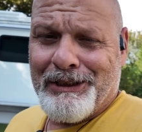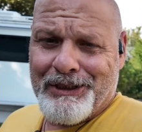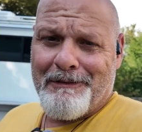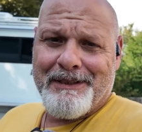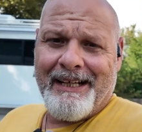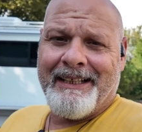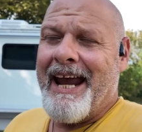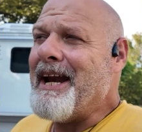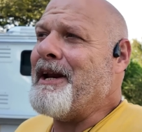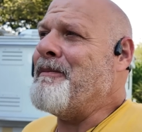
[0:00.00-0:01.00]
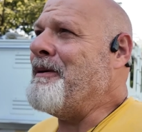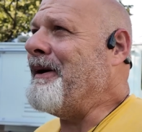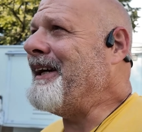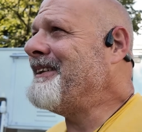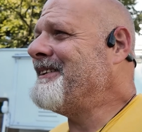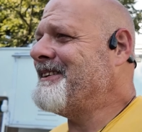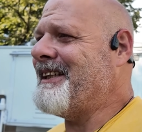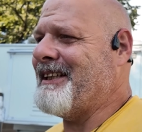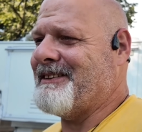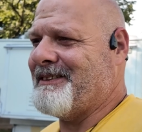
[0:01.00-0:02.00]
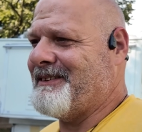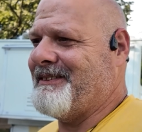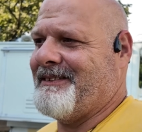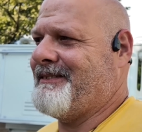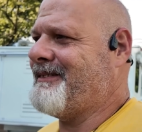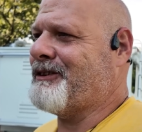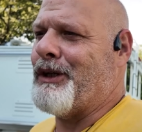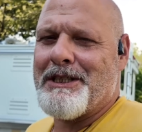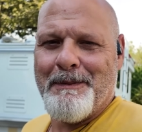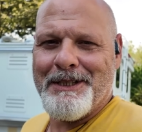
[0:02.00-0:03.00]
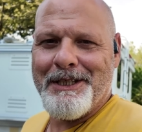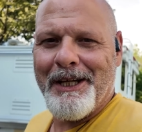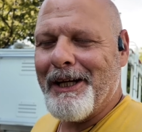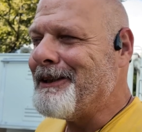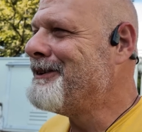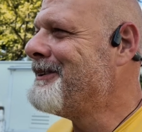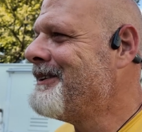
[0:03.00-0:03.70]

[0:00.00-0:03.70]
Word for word: This stuff's like candy to me, man. It's like Christmas, you know?